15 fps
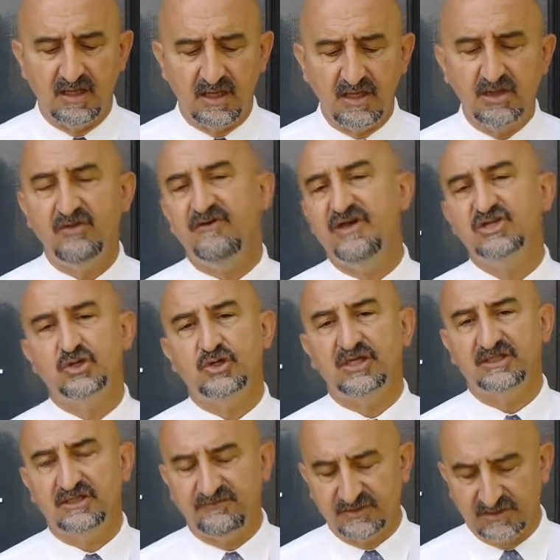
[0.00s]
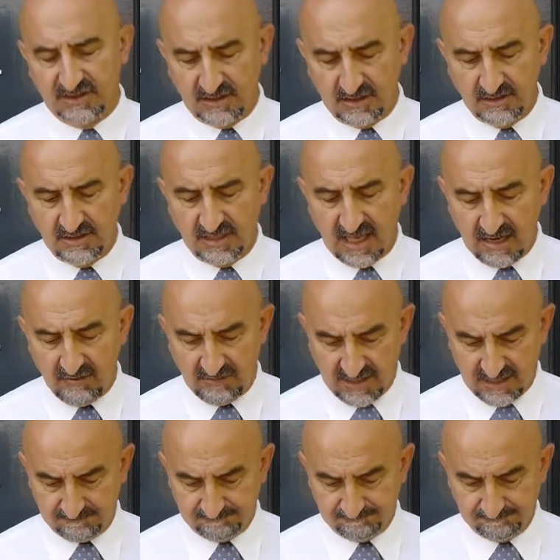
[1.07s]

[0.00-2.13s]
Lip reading: innovation activity in the area.